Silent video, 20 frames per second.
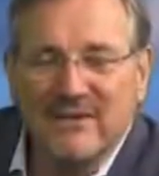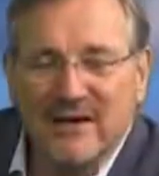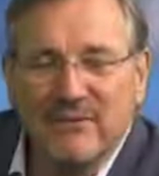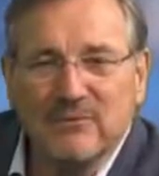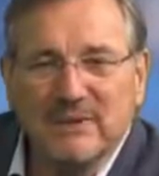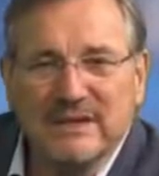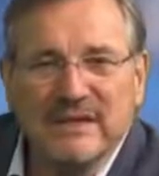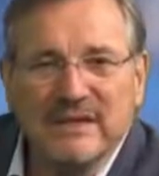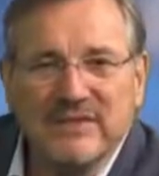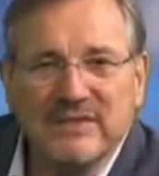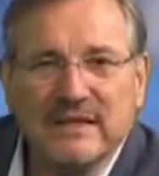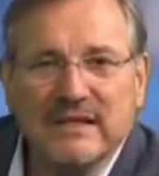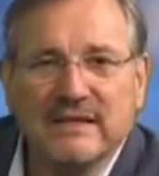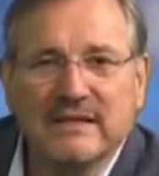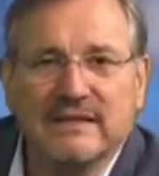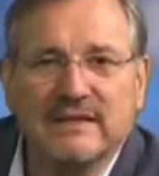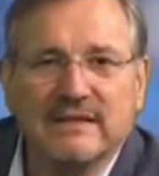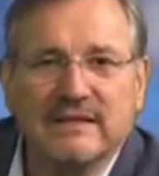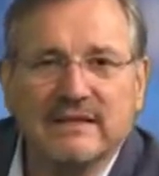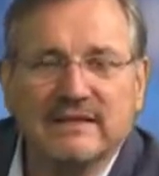really
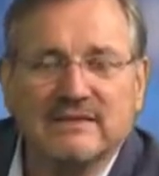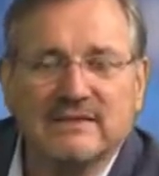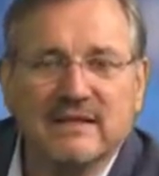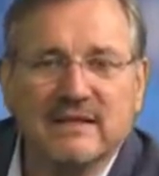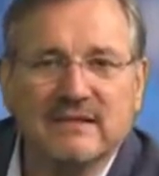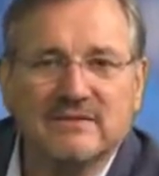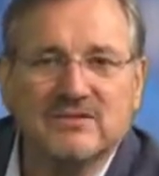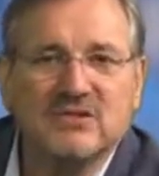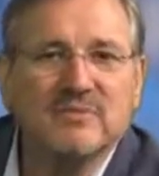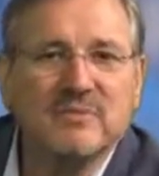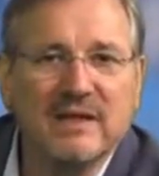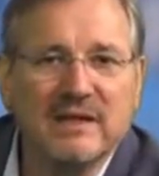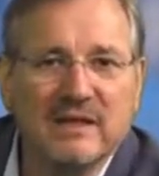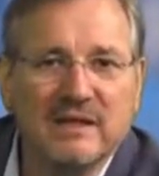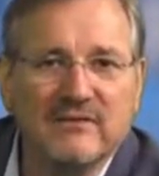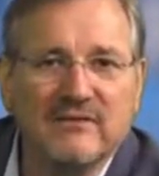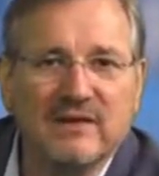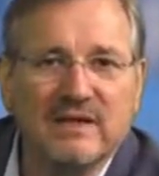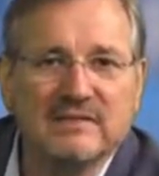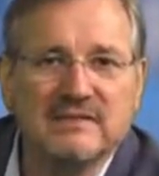think that too many
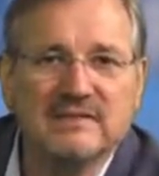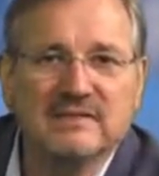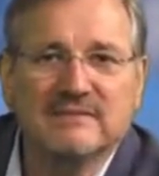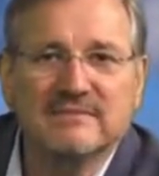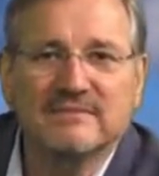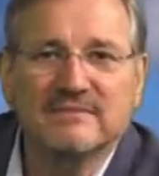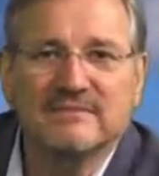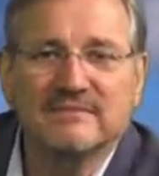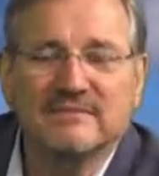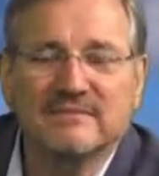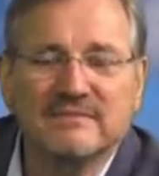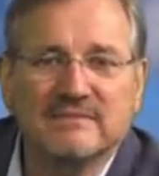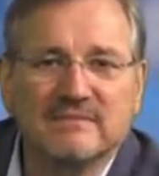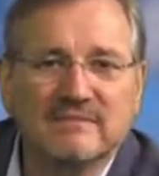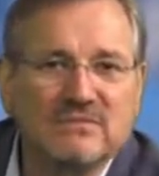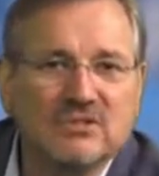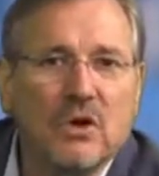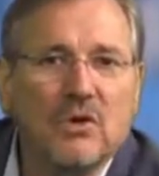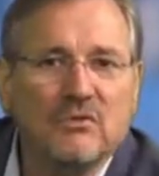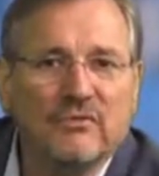of us
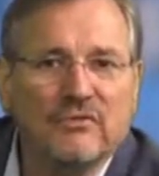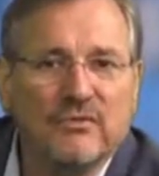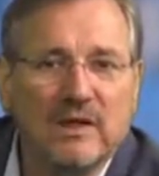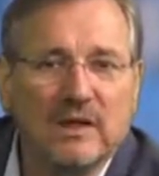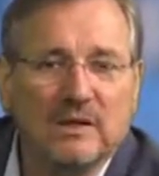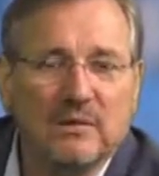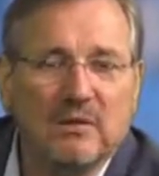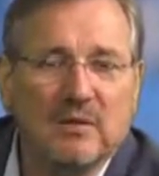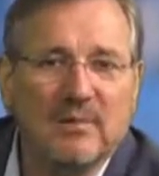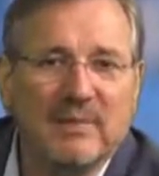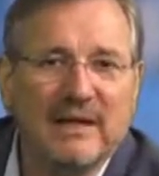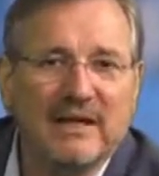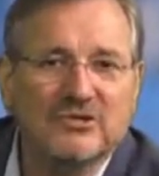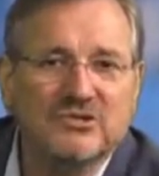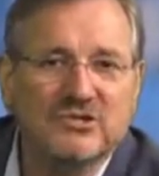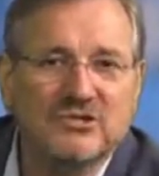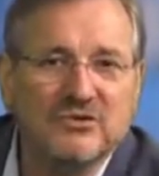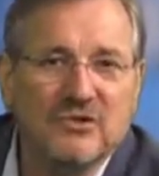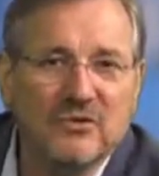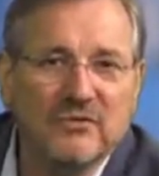don't follow our
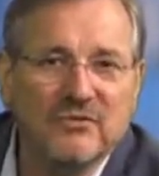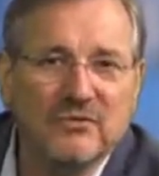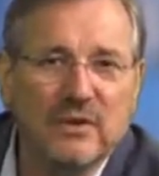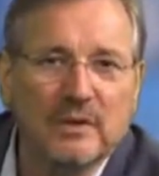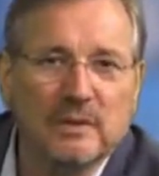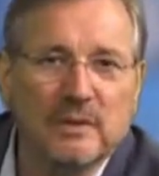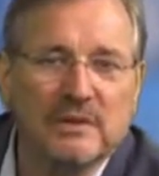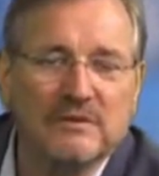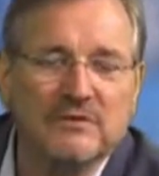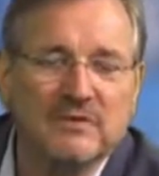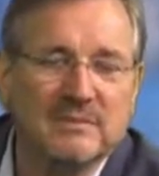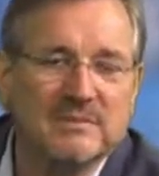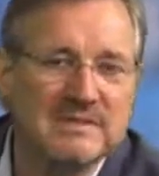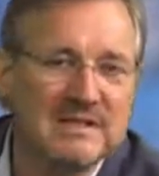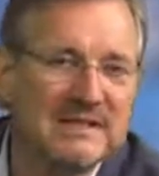passion, don't follow our dreams.